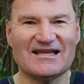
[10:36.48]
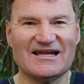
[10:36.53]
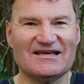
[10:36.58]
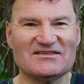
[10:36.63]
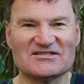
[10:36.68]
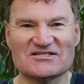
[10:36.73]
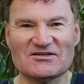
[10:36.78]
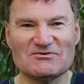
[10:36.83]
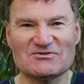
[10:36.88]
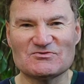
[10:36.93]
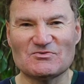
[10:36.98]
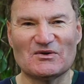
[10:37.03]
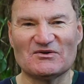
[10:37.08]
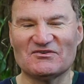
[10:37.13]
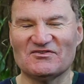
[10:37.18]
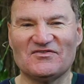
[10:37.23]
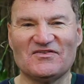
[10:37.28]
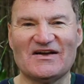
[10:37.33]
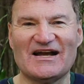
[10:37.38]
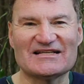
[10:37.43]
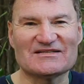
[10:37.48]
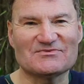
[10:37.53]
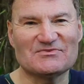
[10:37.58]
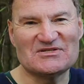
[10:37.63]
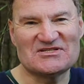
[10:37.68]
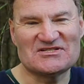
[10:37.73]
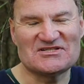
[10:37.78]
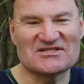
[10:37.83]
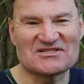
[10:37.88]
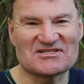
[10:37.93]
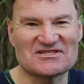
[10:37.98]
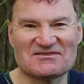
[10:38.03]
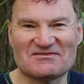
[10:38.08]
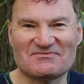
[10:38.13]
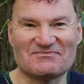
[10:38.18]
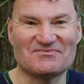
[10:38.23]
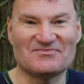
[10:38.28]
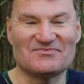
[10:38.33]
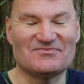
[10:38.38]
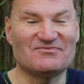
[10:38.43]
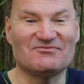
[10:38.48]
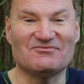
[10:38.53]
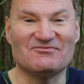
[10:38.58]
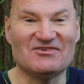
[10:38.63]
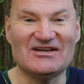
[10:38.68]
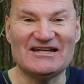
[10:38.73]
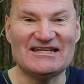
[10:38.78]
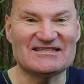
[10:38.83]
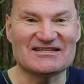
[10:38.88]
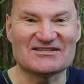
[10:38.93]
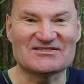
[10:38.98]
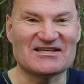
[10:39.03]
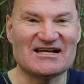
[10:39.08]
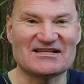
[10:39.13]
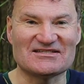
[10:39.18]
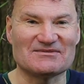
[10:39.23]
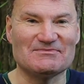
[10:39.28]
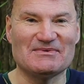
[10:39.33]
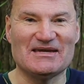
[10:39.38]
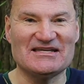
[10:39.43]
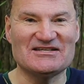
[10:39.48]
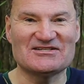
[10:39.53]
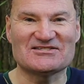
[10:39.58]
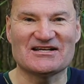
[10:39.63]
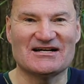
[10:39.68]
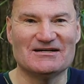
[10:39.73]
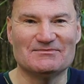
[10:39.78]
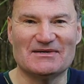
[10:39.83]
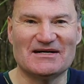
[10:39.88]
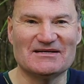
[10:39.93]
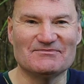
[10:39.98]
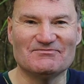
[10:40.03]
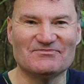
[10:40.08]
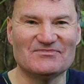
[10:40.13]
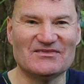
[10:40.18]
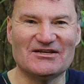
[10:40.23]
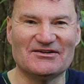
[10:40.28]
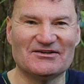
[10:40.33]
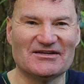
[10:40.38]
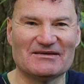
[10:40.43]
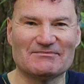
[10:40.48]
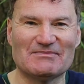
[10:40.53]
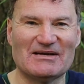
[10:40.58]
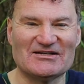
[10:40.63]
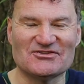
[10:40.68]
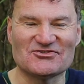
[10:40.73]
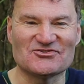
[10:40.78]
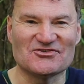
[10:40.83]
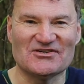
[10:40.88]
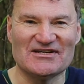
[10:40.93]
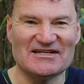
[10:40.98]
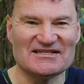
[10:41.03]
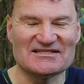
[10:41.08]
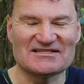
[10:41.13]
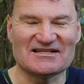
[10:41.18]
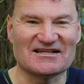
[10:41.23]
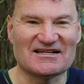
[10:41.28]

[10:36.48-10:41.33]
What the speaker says: and there's always one fact which just really does that to me each time I'm learning about trees,